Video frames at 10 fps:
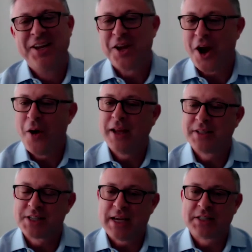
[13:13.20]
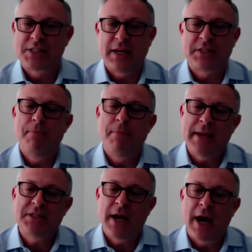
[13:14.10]
you know, it's it's it's
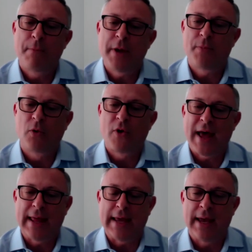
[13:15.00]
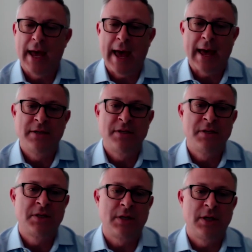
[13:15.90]
amazing how people rally,
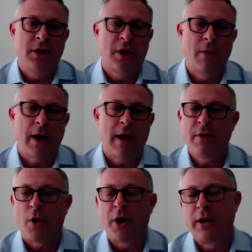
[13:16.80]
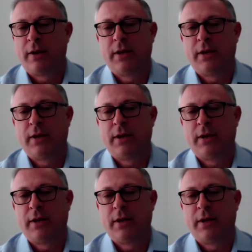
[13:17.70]
and you yeah. know, everybody.